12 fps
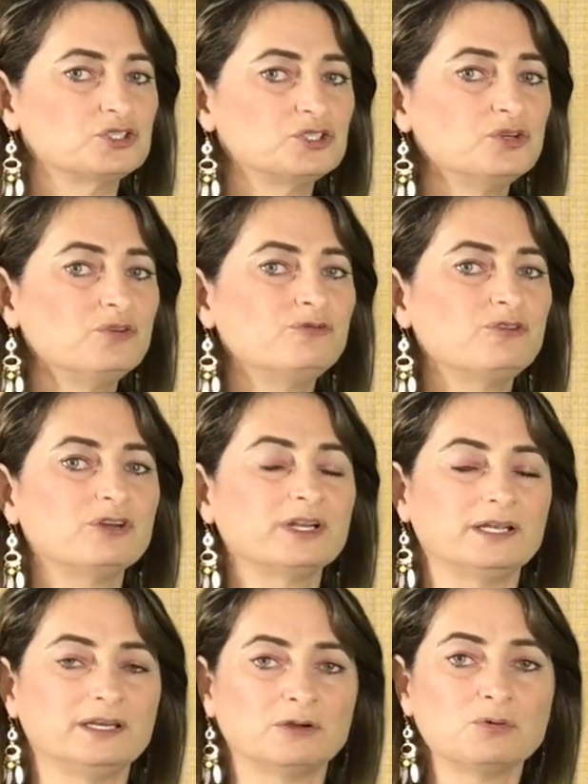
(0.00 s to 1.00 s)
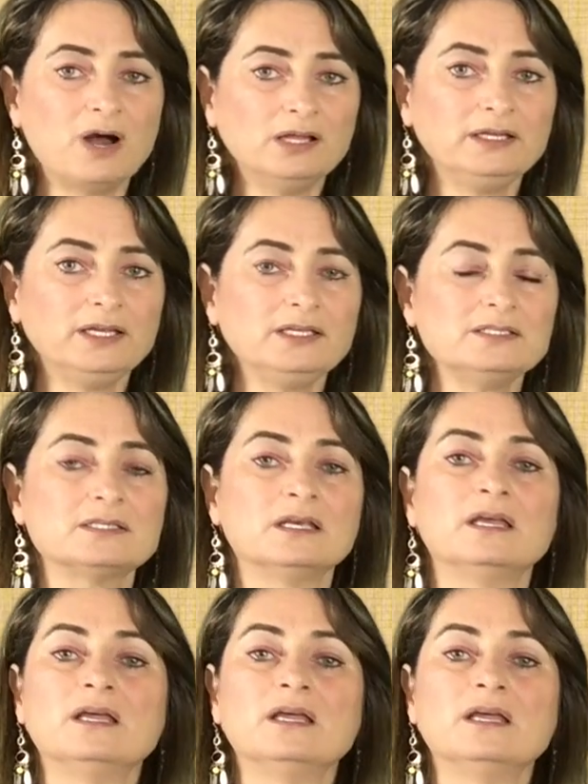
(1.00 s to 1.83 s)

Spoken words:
to for inequalities,